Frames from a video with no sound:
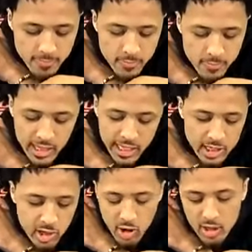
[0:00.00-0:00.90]

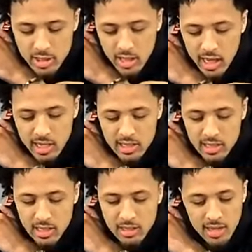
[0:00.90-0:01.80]
Leisure arts
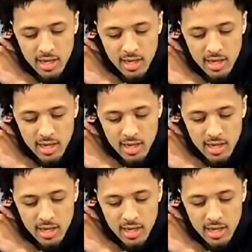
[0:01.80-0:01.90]
classes.